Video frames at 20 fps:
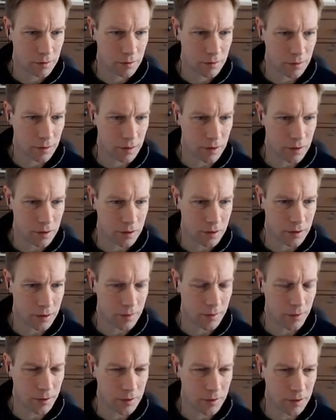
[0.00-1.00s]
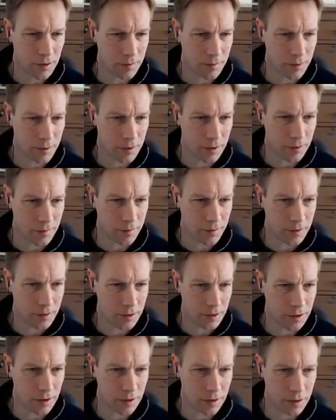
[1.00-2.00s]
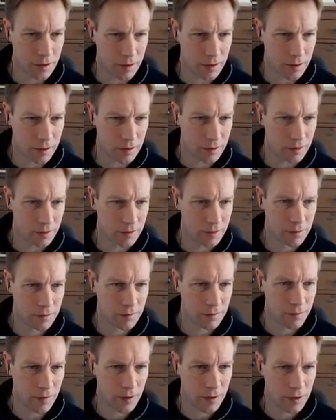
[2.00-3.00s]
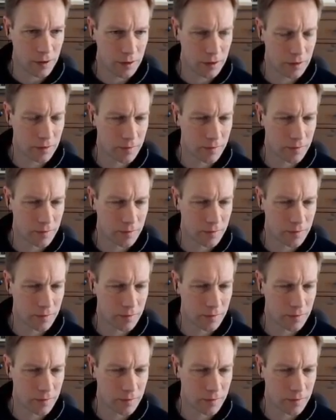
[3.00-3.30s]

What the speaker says: there's a debug statement here, printing out the vec,